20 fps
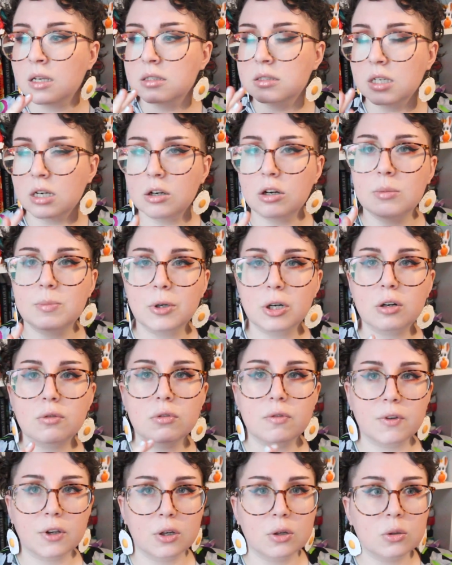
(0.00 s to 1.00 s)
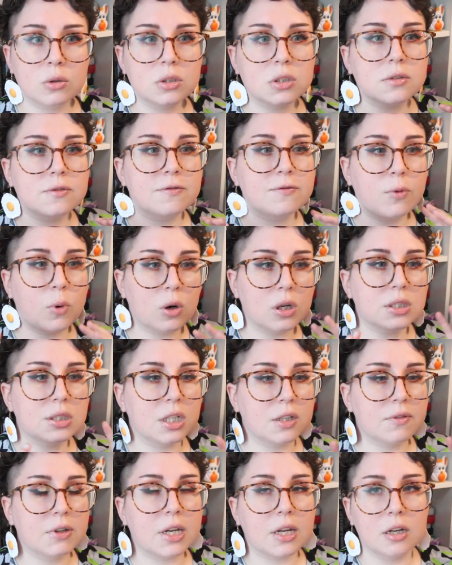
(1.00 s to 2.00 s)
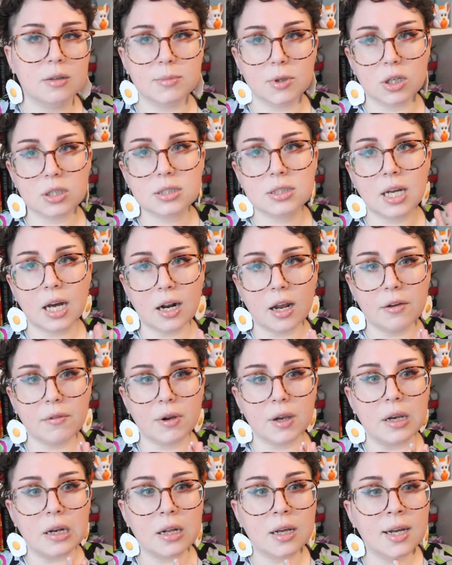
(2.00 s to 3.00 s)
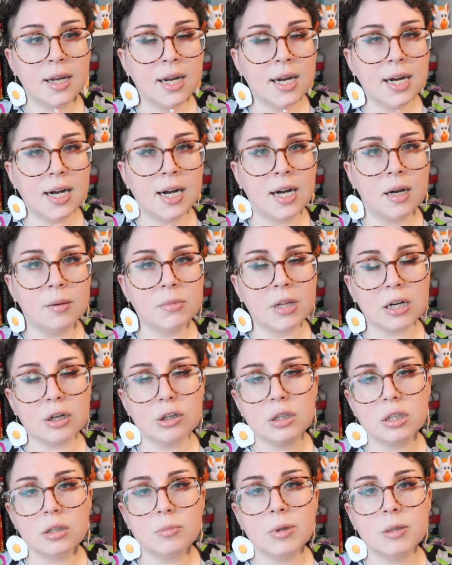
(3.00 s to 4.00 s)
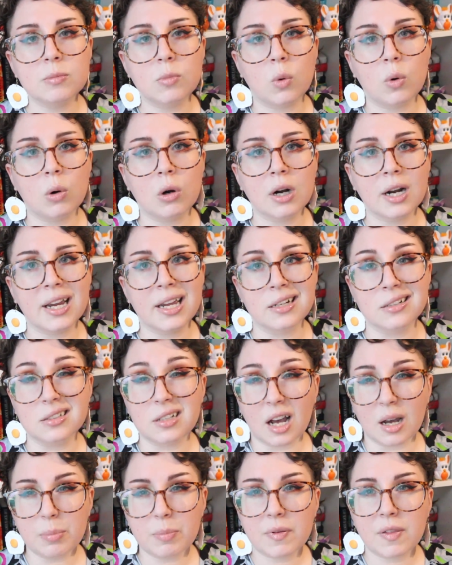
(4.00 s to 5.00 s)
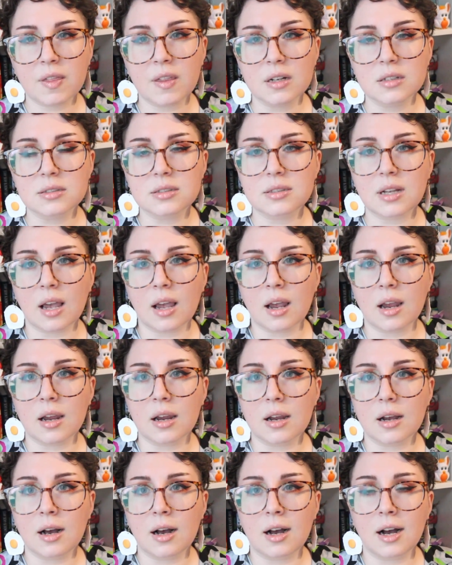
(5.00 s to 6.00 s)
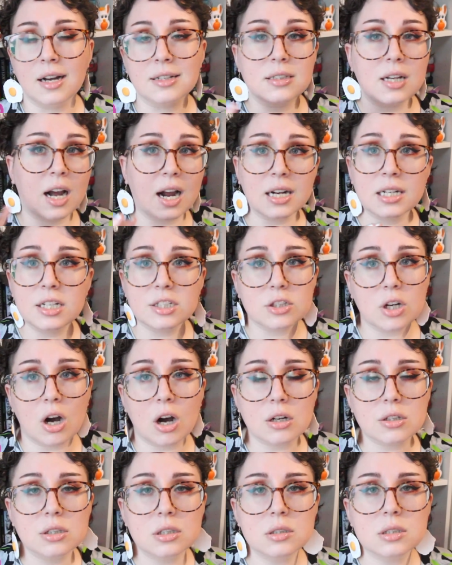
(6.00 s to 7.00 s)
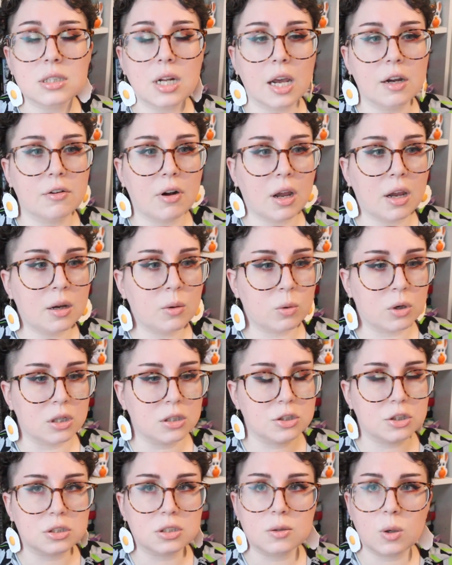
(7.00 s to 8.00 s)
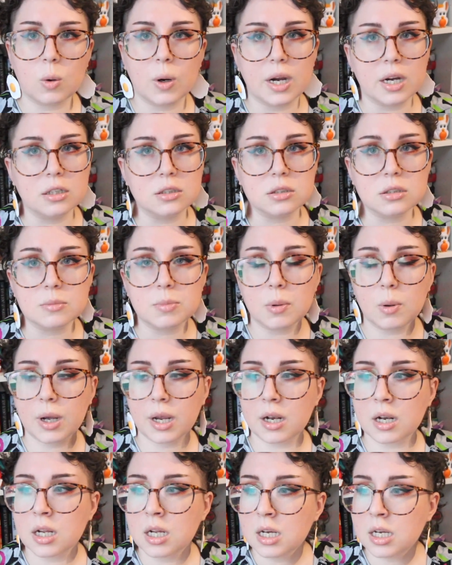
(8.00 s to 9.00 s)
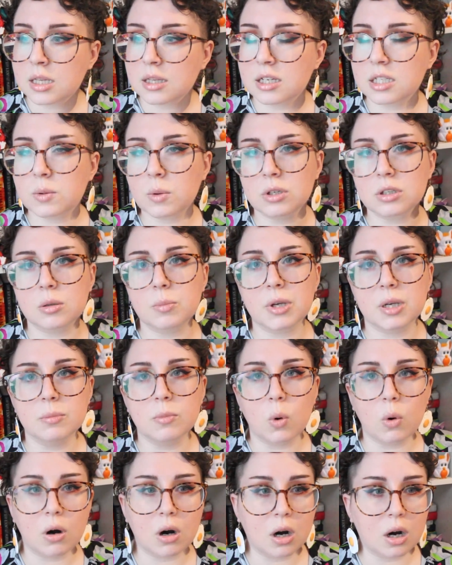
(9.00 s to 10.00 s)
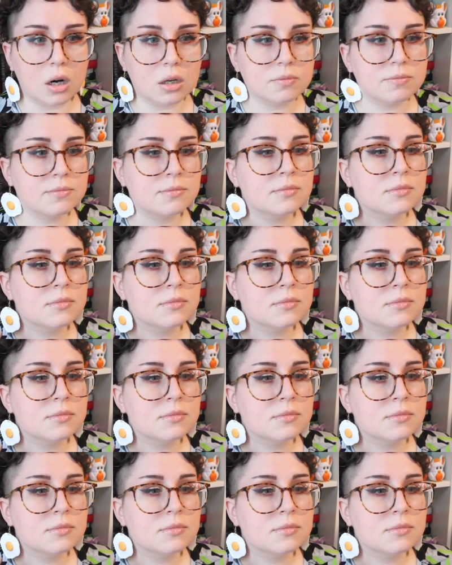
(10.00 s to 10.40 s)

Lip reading: single book reviews for Stephen King books that I read, that are a little bit more in depth than say a tiny Talk Tuesday, right, where it's just quick and to the point. These ones will be more,